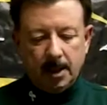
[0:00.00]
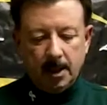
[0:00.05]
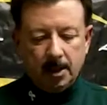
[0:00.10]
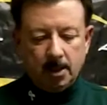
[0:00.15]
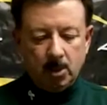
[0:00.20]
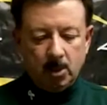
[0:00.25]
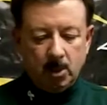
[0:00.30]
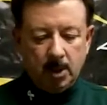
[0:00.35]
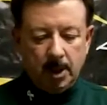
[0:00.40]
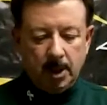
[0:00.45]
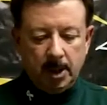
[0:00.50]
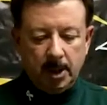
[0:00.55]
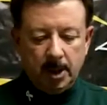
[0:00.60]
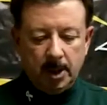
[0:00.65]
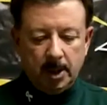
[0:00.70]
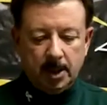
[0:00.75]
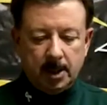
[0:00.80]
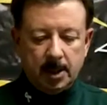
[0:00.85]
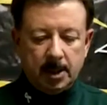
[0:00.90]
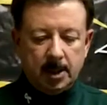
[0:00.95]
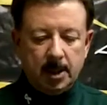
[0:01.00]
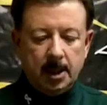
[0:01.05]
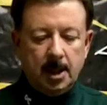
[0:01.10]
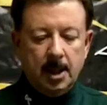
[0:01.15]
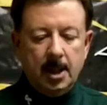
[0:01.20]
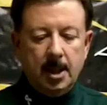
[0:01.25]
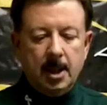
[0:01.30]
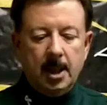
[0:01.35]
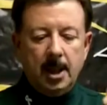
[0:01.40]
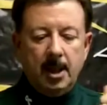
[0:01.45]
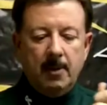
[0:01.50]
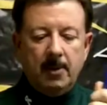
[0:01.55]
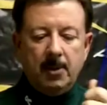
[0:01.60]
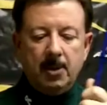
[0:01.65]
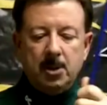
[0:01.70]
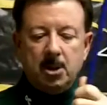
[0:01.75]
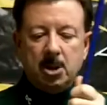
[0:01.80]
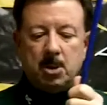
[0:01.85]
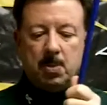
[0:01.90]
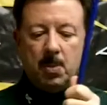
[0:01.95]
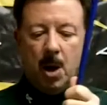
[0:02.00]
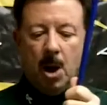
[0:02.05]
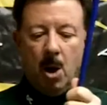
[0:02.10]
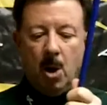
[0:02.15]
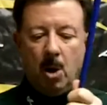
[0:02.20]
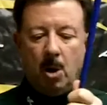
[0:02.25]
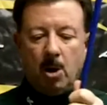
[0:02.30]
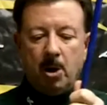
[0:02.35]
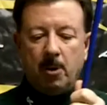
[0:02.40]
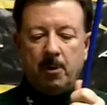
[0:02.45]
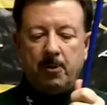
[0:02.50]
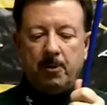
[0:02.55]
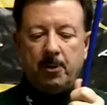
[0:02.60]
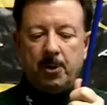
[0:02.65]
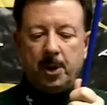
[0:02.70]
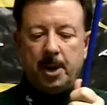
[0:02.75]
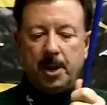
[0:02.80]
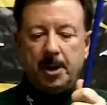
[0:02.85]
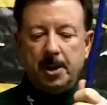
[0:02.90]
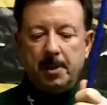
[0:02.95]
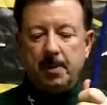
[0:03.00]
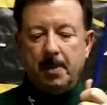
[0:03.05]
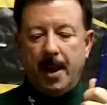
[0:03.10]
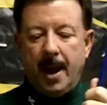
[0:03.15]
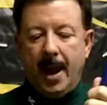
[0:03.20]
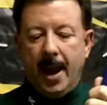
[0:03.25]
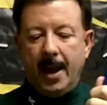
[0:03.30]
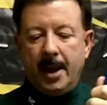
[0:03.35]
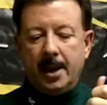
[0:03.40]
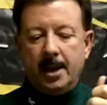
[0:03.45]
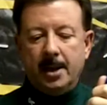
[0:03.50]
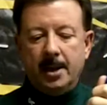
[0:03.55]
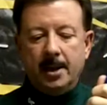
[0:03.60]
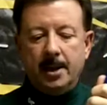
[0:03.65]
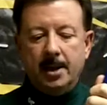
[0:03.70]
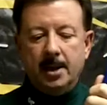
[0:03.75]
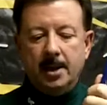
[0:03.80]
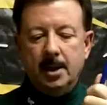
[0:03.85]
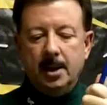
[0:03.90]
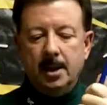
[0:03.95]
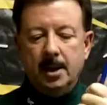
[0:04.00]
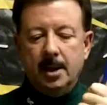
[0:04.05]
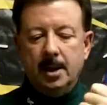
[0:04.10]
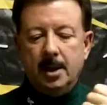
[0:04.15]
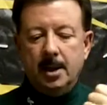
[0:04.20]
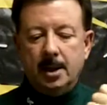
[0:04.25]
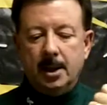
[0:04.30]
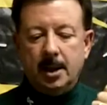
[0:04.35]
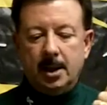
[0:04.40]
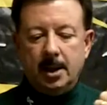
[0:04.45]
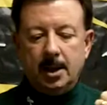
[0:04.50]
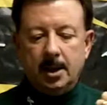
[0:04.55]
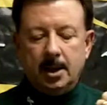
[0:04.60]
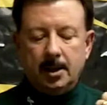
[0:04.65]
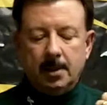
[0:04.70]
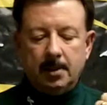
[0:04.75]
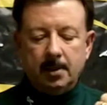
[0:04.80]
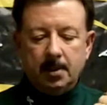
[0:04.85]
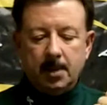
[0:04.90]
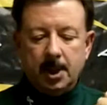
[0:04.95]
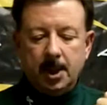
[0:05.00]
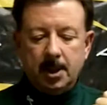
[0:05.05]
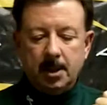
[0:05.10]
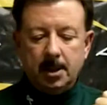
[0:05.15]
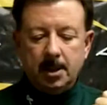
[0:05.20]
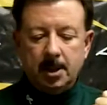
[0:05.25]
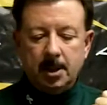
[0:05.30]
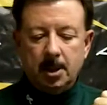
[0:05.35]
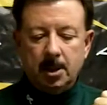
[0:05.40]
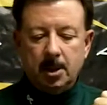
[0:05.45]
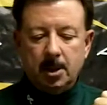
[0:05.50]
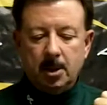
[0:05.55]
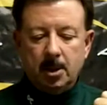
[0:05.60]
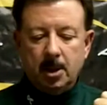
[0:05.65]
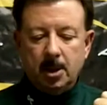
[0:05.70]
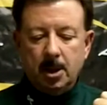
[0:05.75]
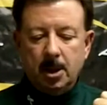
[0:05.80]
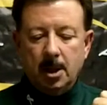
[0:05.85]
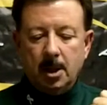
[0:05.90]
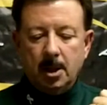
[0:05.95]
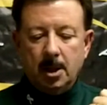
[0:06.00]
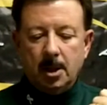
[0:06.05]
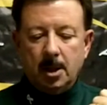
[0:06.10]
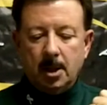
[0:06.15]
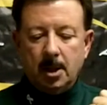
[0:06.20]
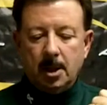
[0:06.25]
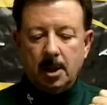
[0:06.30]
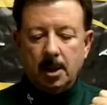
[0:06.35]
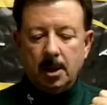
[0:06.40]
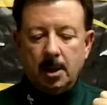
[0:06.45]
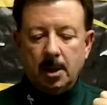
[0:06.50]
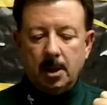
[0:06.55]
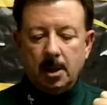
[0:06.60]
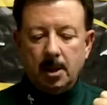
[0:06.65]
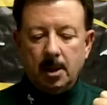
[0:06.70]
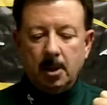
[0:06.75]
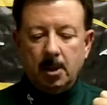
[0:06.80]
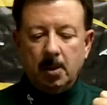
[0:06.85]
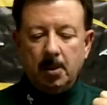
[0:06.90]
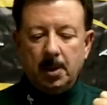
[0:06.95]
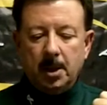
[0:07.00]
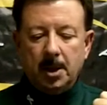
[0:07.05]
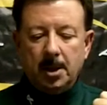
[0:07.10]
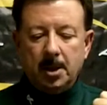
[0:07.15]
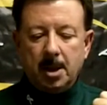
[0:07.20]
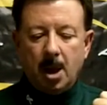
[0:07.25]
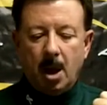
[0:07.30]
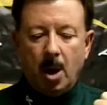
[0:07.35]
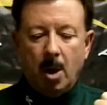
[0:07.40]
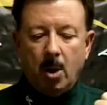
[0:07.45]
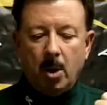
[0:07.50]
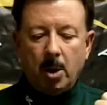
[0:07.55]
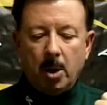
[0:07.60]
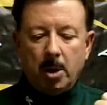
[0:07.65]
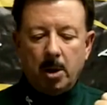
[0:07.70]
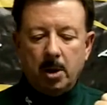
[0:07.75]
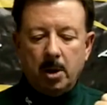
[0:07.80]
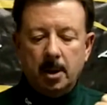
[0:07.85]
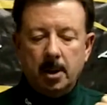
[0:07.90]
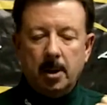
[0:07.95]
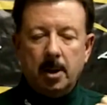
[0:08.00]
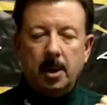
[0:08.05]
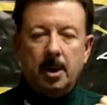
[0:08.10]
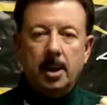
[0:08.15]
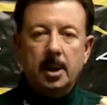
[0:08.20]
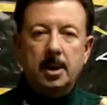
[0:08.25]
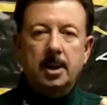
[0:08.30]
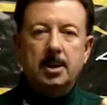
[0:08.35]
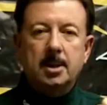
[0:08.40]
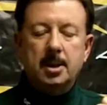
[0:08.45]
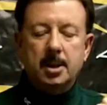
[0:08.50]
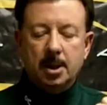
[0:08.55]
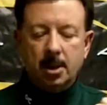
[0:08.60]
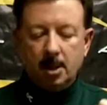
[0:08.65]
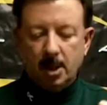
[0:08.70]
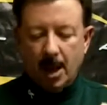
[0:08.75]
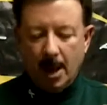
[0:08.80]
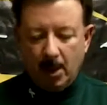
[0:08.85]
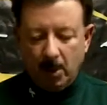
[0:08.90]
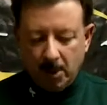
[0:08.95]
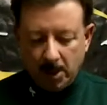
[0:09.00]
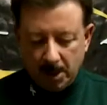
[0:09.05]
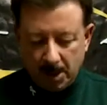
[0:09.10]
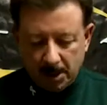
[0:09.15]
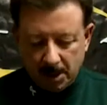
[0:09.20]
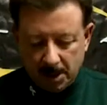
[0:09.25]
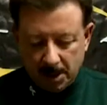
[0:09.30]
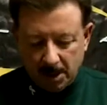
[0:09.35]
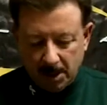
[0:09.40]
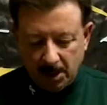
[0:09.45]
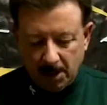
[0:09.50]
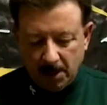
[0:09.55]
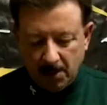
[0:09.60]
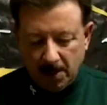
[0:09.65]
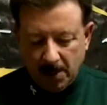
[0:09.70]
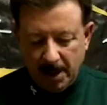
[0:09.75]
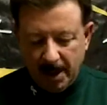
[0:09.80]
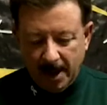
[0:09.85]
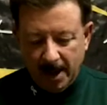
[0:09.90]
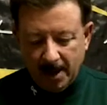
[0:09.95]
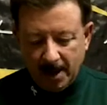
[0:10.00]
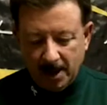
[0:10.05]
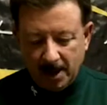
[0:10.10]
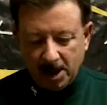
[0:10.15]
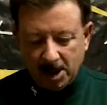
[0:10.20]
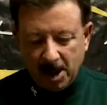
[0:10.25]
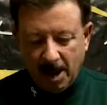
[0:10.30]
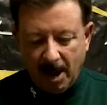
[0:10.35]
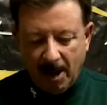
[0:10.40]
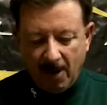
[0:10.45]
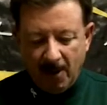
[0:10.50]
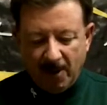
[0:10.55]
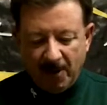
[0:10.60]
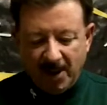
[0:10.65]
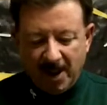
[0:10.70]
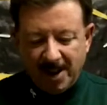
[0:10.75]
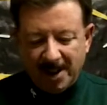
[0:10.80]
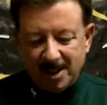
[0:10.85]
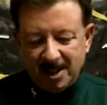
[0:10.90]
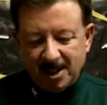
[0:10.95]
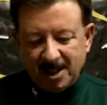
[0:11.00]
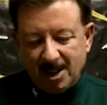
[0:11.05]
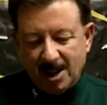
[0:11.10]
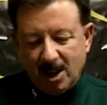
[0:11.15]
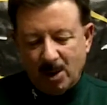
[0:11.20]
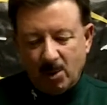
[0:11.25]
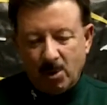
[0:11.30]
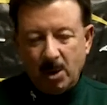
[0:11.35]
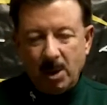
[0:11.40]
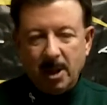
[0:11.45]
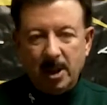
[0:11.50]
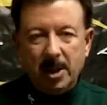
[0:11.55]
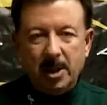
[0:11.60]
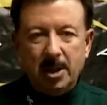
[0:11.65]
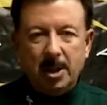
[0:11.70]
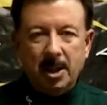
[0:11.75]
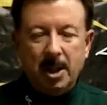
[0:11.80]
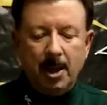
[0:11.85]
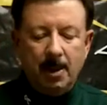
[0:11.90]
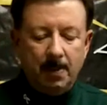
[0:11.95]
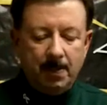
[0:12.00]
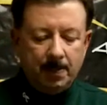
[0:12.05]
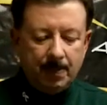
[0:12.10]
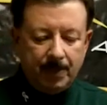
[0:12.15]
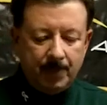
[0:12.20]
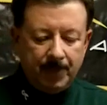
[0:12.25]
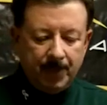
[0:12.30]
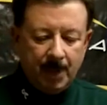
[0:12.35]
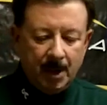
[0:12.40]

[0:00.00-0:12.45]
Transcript: This one is even smaller front to back, and still a little bit taller. It's still, I would consider it to be in the shallow face. It's not really deep,